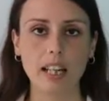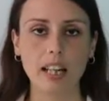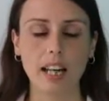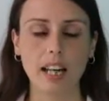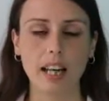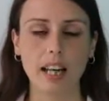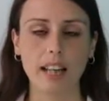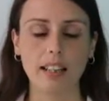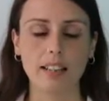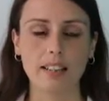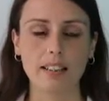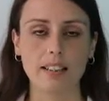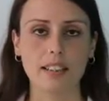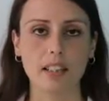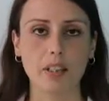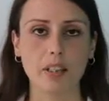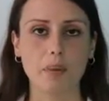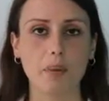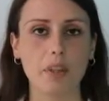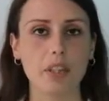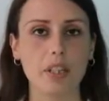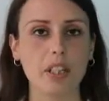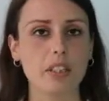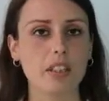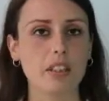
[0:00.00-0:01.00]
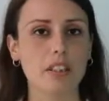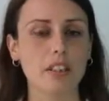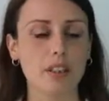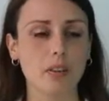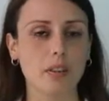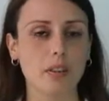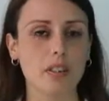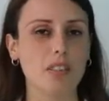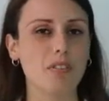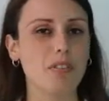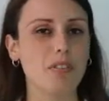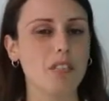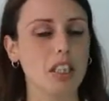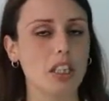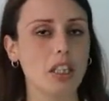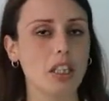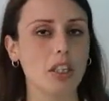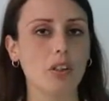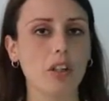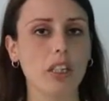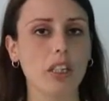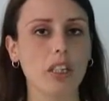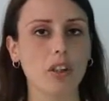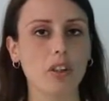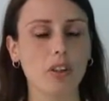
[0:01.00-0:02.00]
and I wanted to do this video
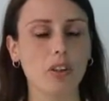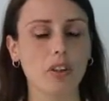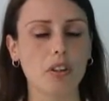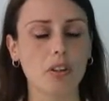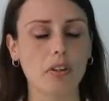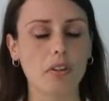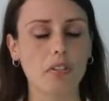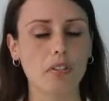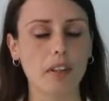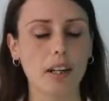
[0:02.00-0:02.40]
in honour of